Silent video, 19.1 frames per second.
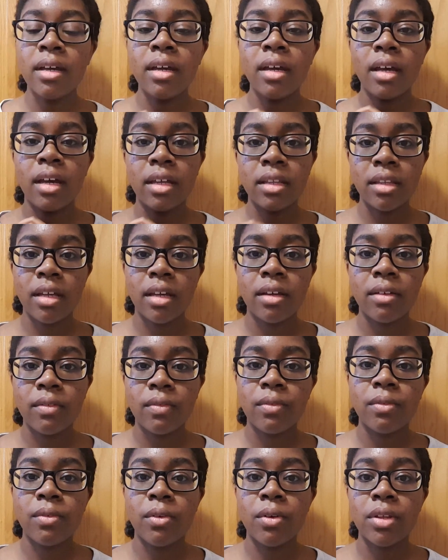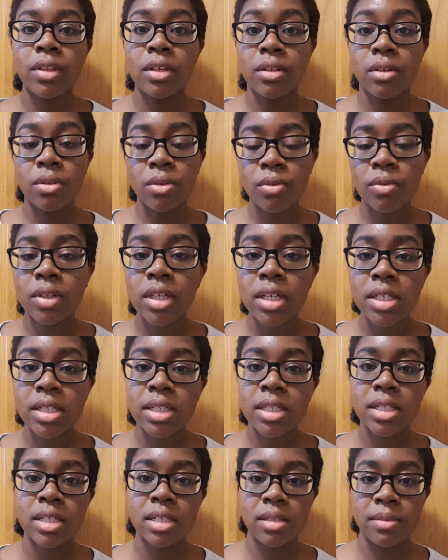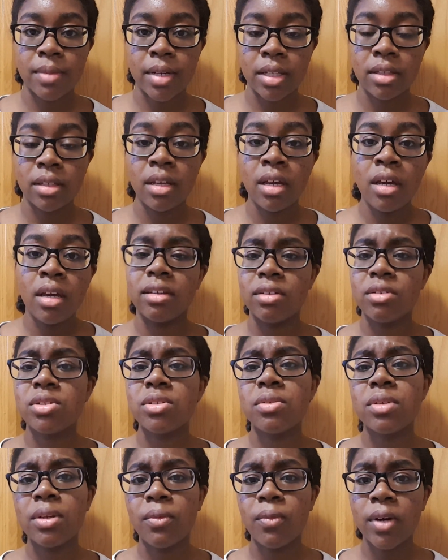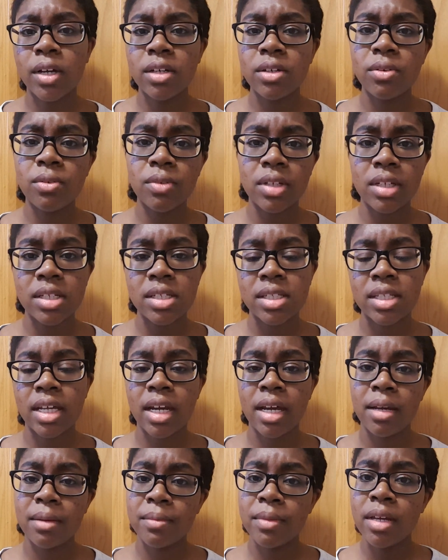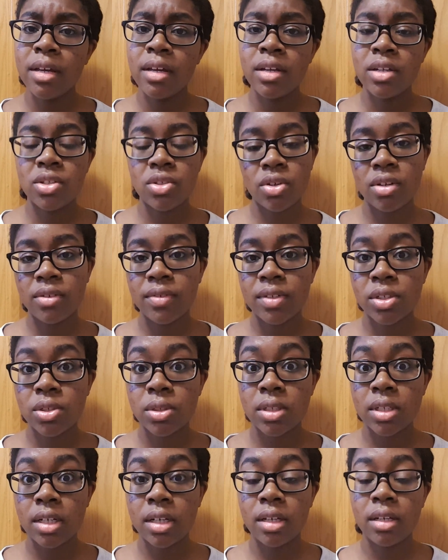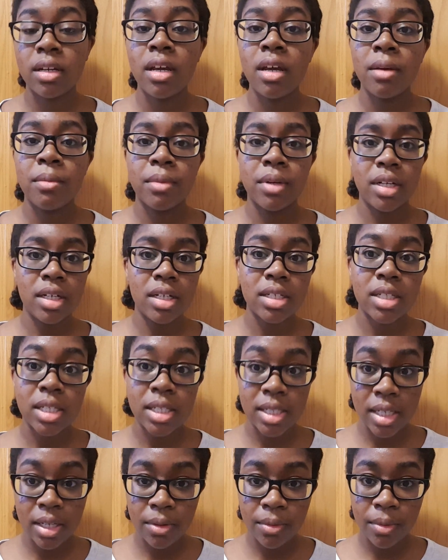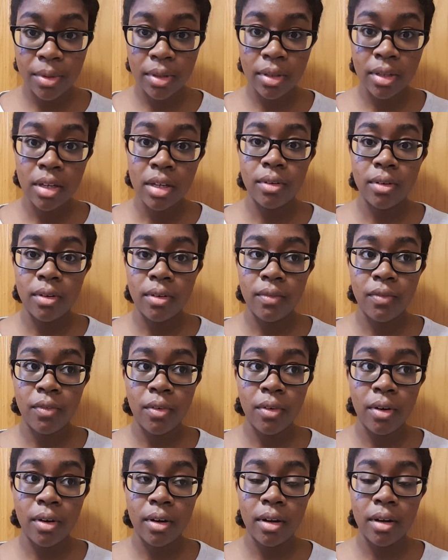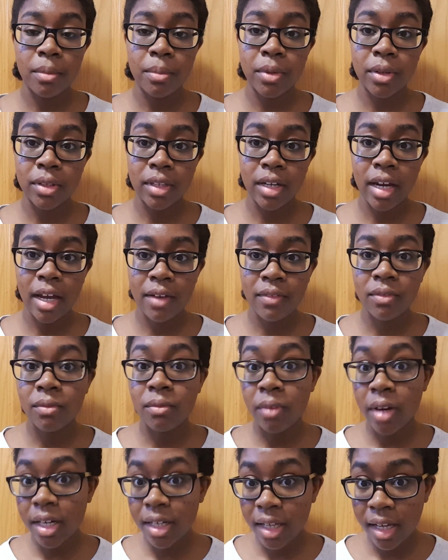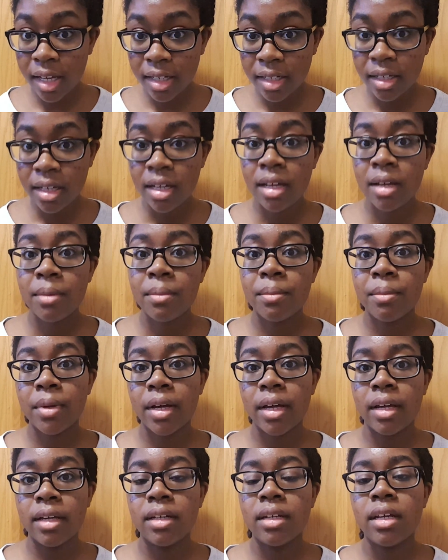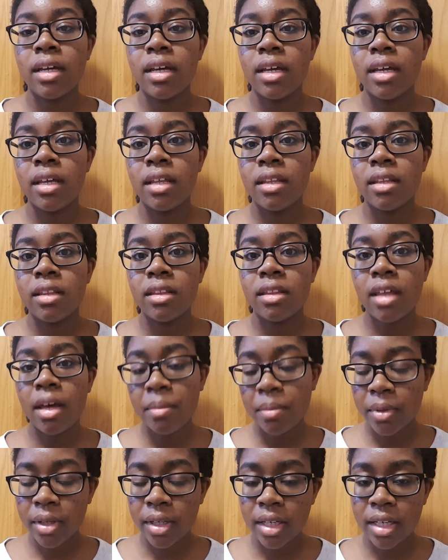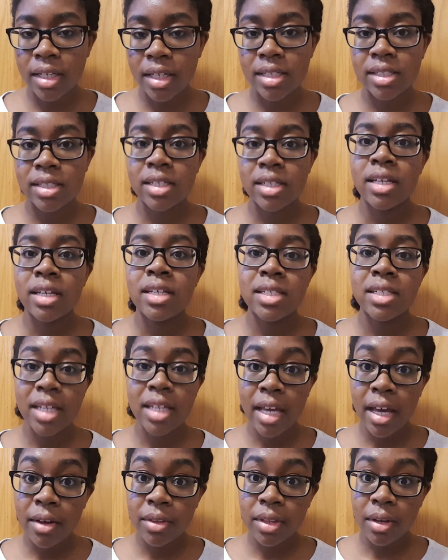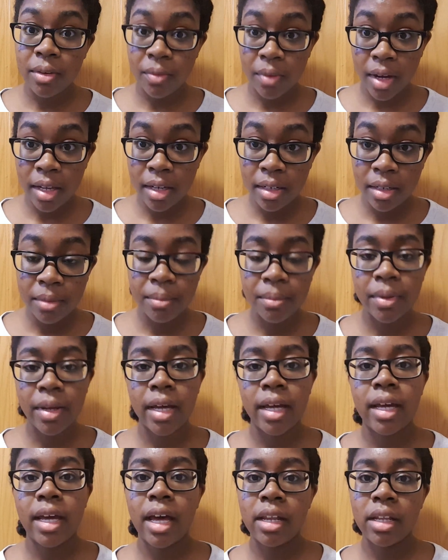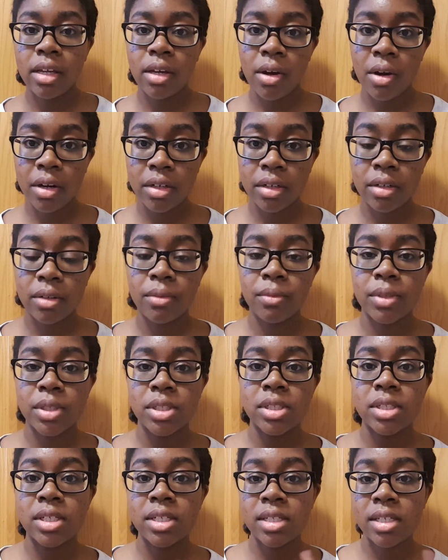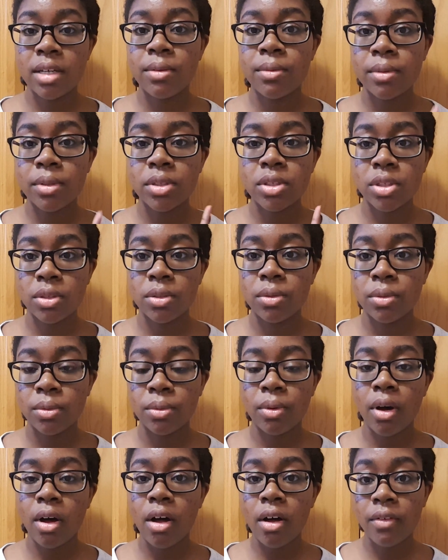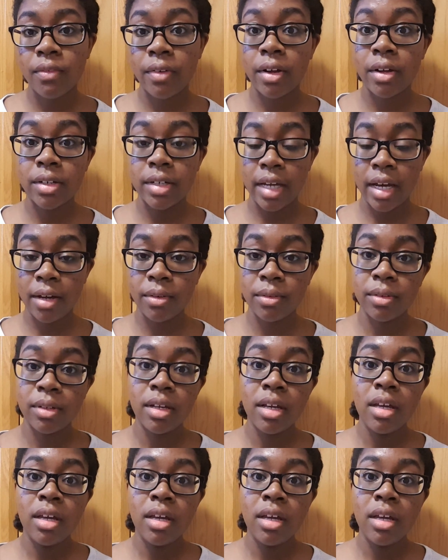And then for the new releases this month, there's only one new release that I'm sort of interested in, but it is a sequel for a book that I haven't read yet, but that book is See How They Run by Ally Carter, which is the sequel to All Fall Down,